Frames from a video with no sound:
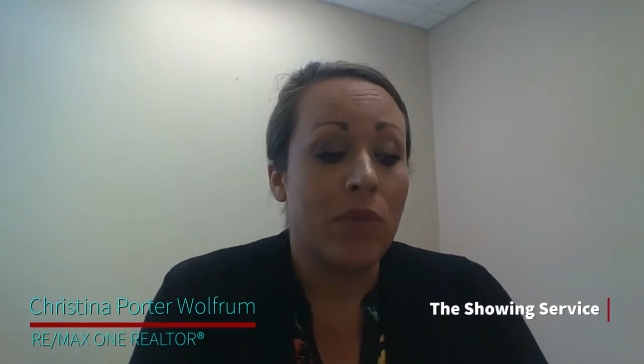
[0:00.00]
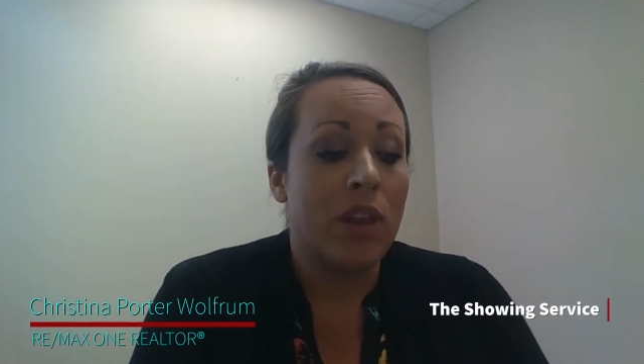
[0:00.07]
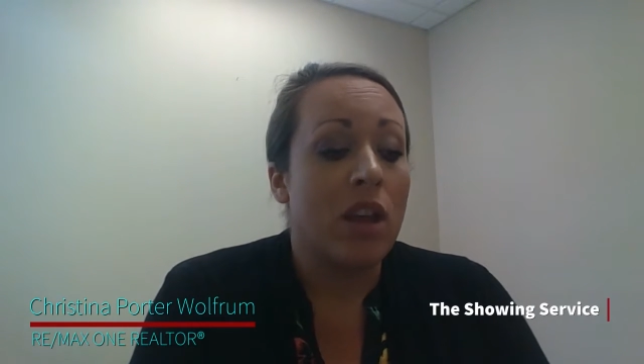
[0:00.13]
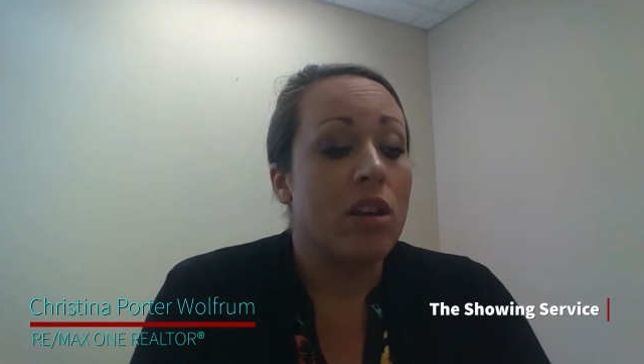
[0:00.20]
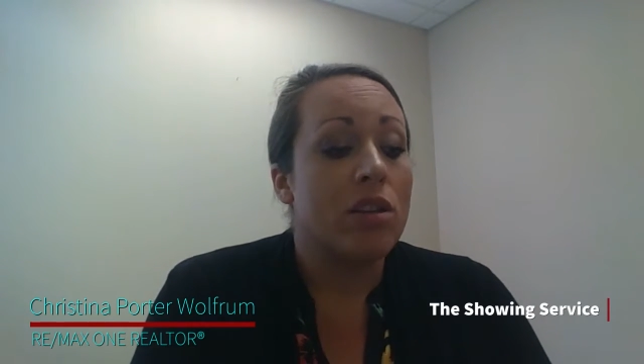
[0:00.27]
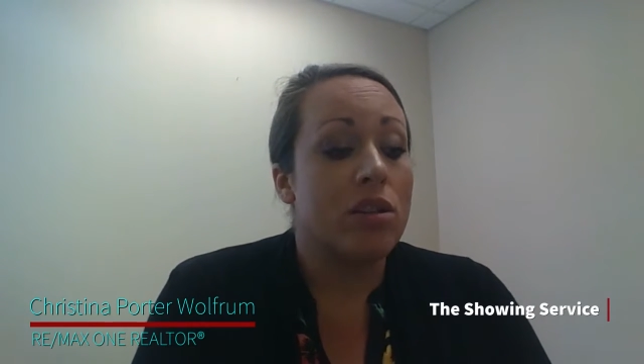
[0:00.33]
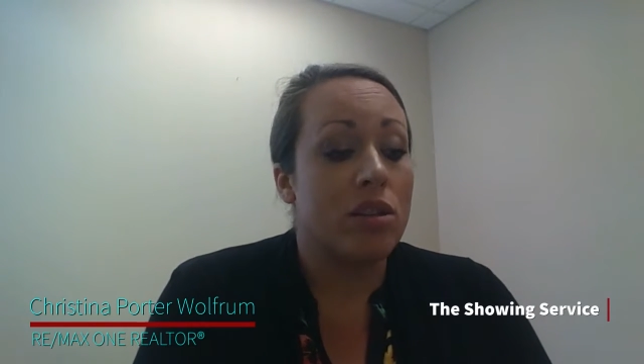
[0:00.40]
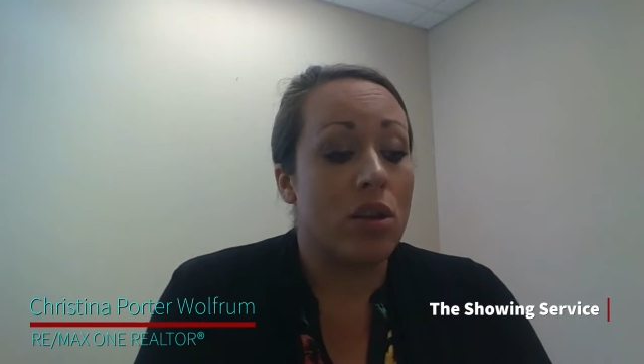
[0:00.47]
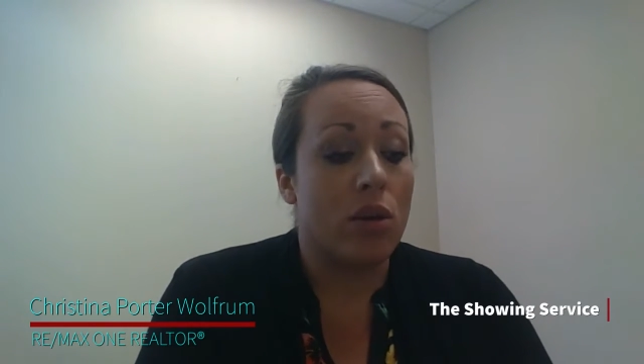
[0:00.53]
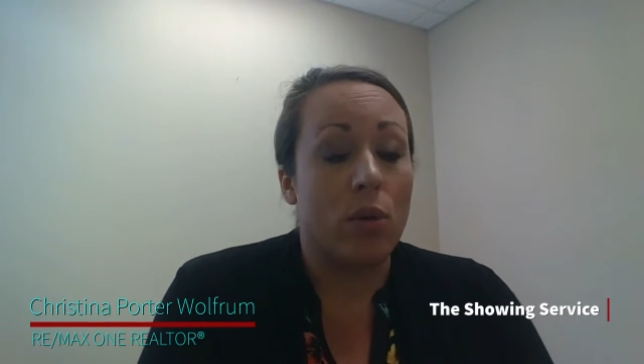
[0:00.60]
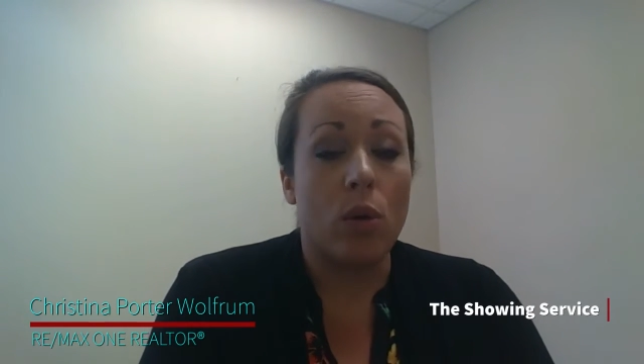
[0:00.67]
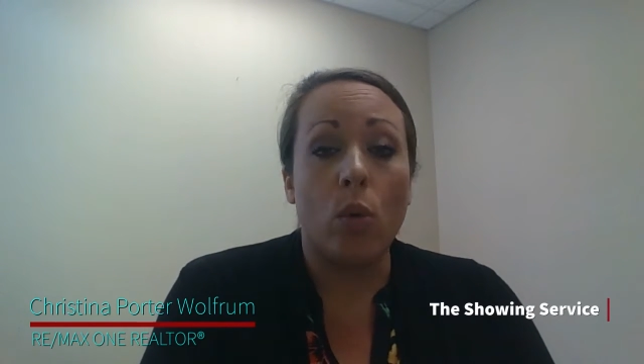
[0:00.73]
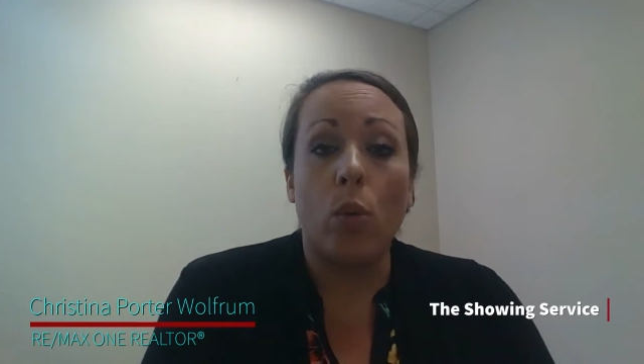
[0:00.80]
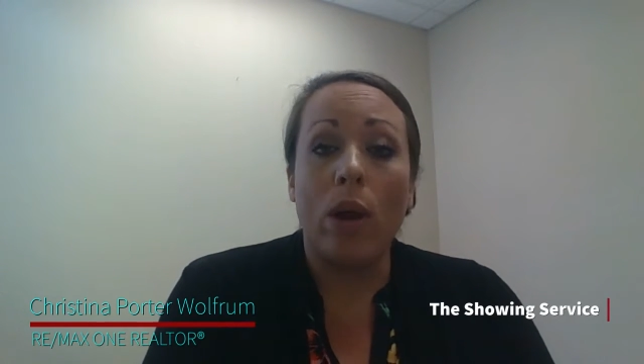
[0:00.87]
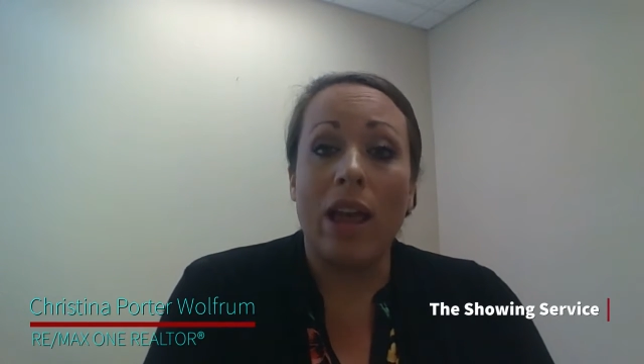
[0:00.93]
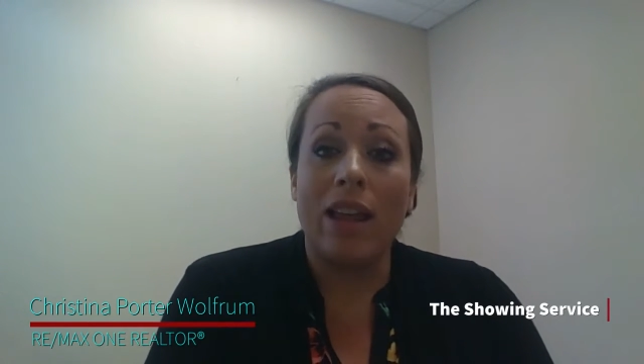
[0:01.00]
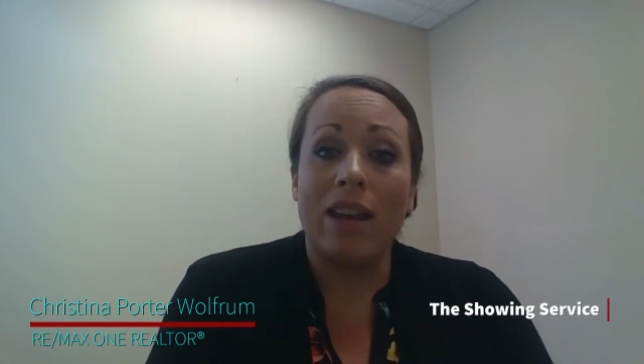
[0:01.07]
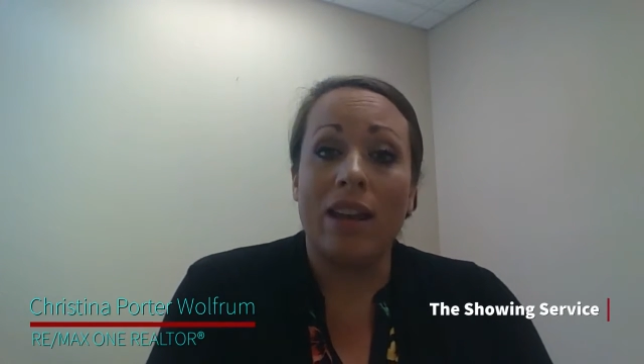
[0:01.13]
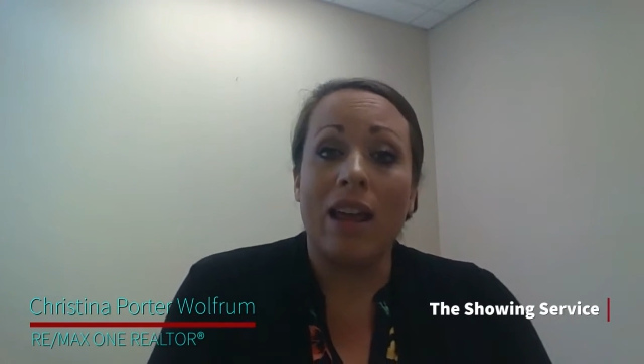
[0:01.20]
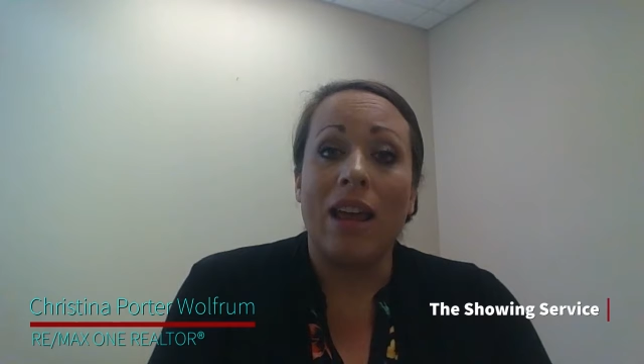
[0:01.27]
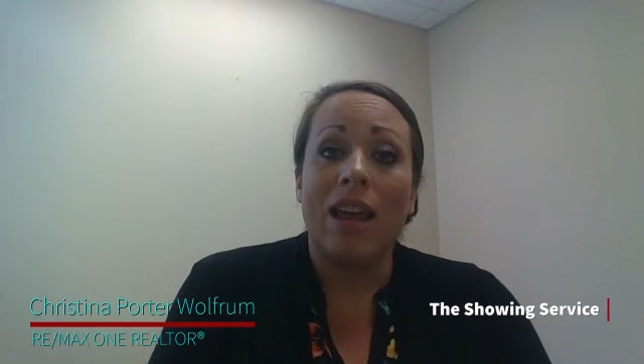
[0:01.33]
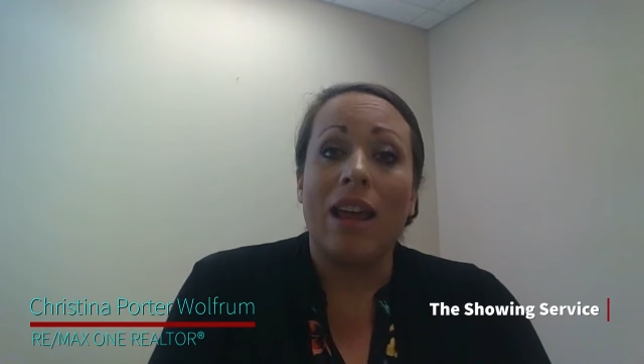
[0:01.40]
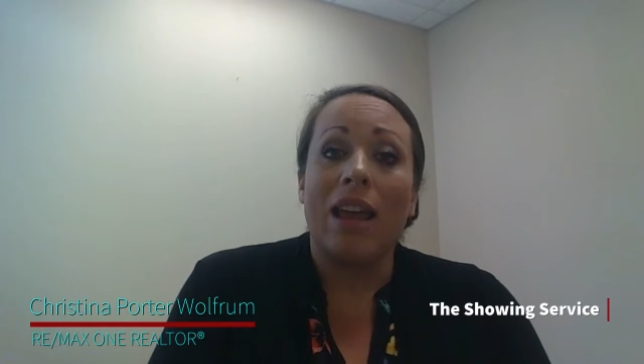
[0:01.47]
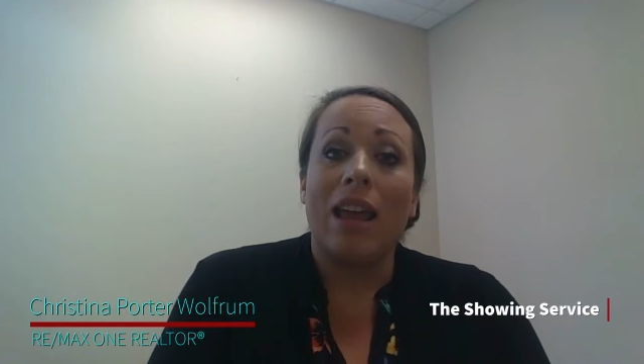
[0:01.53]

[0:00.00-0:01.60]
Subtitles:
So when